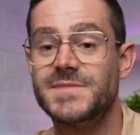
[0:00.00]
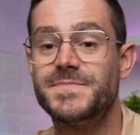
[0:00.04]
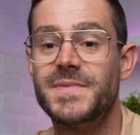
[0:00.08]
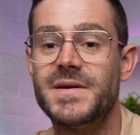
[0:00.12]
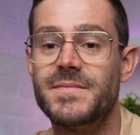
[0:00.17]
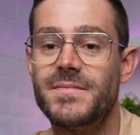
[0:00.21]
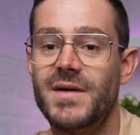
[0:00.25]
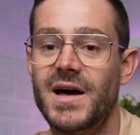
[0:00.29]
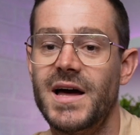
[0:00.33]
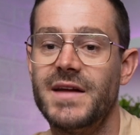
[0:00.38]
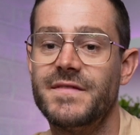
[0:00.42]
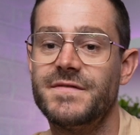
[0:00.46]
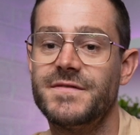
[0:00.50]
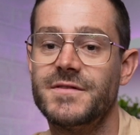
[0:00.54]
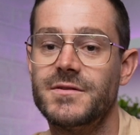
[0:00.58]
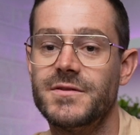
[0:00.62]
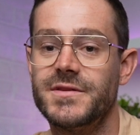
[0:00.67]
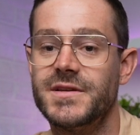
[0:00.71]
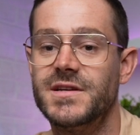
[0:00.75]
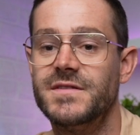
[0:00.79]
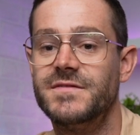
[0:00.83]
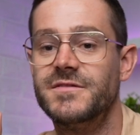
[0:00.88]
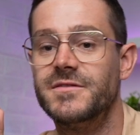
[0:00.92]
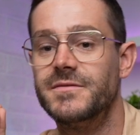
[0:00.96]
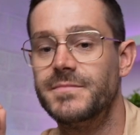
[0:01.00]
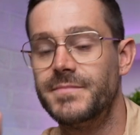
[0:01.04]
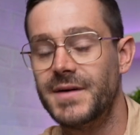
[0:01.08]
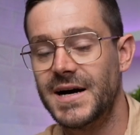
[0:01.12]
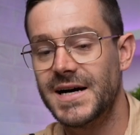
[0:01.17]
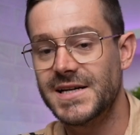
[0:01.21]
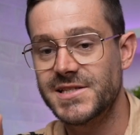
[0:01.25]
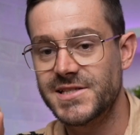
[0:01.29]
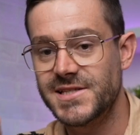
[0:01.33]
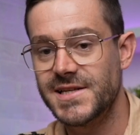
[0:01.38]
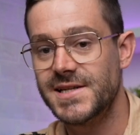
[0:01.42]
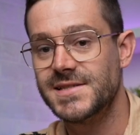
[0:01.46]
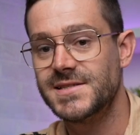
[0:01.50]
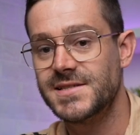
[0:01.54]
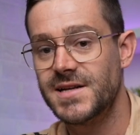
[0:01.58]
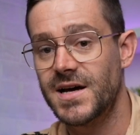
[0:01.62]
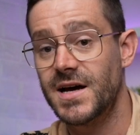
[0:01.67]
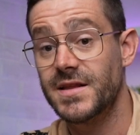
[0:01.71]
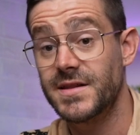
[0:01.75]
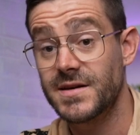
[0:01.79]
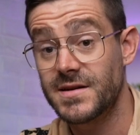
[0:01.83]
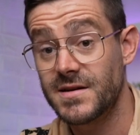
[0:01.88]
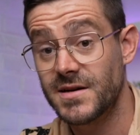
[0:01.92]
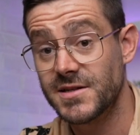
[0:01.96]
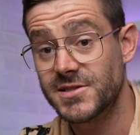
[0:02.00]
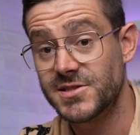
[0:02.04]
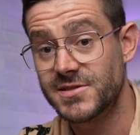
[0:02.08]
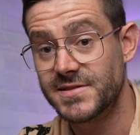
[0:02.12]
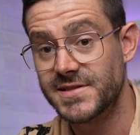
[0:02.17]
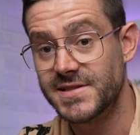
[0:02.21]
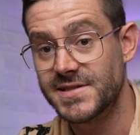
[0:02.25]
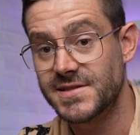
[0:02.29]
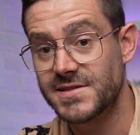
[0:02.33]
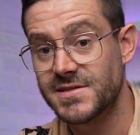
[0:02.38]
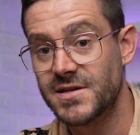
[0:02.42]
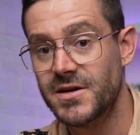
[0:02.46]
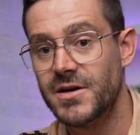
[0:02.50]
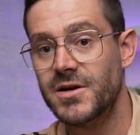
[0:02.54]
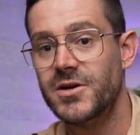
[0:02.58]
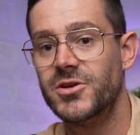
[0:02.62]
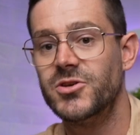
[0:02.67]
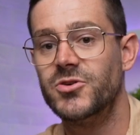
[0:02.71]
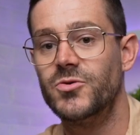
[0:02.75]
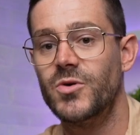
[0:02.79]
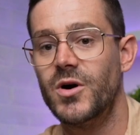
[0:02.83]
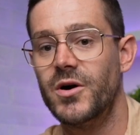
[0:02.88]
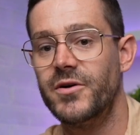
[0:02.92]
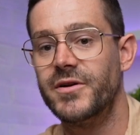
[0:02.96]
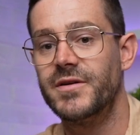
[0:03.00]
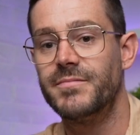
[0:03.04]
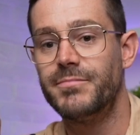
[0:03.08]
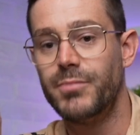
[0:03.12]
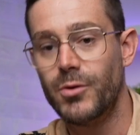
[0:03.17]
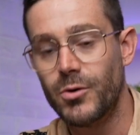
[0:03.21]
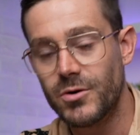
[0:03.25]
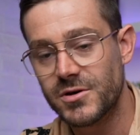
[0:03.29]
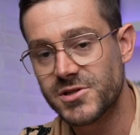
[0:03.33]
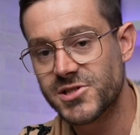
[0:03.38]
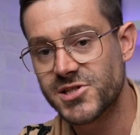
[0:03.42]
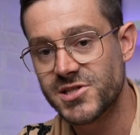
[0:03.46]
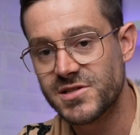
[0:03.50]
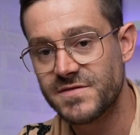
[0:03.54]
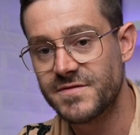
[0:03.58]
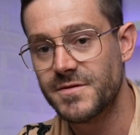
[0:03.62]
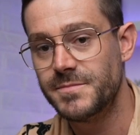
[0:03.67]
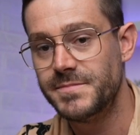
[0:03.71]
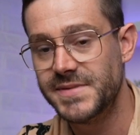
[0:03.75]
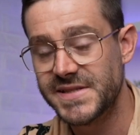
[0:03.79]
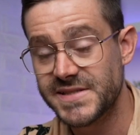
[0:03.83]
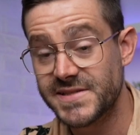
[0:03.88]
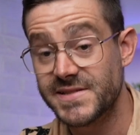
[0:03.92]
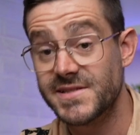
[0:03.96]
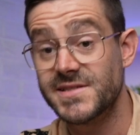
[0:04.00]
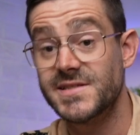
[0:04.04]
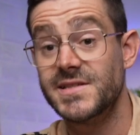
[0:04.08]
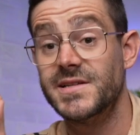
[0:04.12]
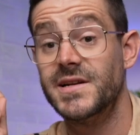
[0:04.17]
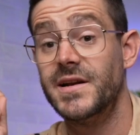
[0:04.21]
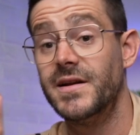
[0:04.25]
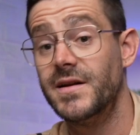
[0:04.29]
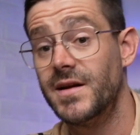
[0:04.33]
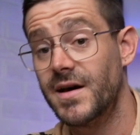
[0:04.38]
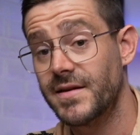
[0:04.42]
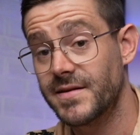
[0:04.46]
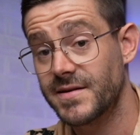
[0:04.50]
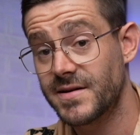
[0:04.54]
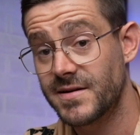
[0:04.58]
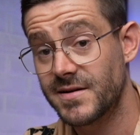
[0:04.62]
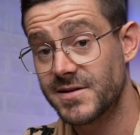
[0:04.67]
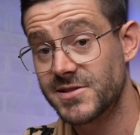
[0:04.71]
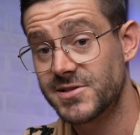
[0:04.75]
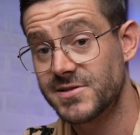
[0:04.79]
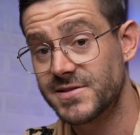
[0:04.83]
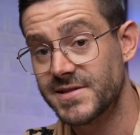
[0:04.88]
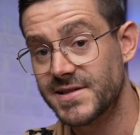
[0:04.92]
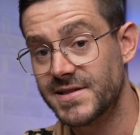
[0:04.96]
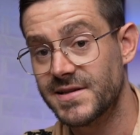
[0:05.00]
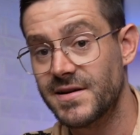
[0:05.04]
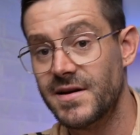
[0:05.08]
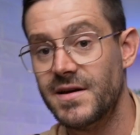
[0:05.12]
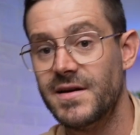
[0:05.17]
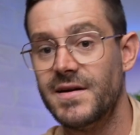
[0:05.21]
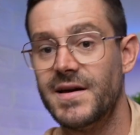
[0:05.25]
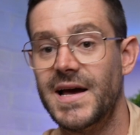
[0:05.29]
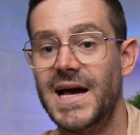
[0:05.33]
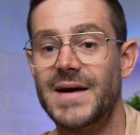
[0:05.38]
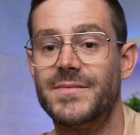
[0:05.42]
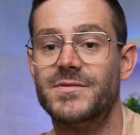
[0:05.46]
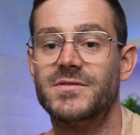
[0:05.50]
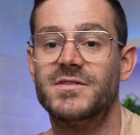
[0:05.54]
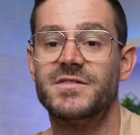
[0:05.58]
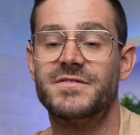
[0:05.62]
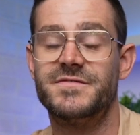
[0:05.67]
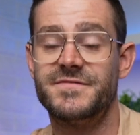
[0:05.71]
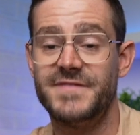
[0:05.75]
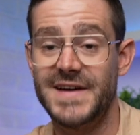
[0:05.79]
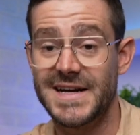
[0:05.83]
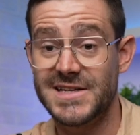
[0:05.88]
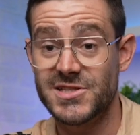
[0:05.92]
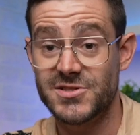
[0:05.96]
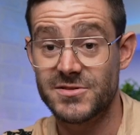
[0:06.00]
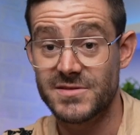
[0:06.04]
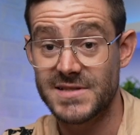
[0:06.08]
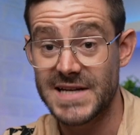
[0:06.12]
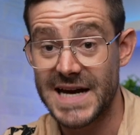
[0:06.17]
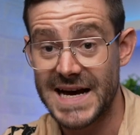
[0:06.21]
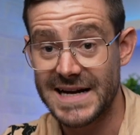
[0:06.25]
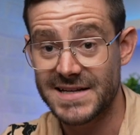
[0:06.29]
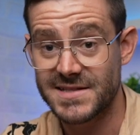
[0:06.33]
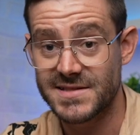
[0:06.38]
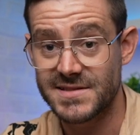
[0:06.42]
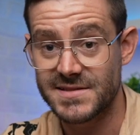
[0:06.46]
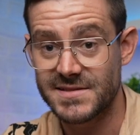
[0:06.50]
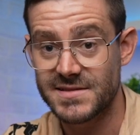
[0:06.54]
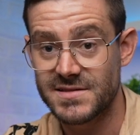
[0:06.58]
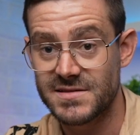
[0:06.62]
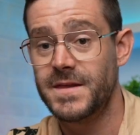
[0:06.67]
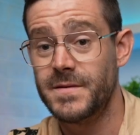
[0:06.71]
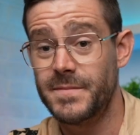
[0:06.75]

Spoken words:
be mindful that if you buy shares in other countries, you own a portion of a business in another country and will affect your taxes.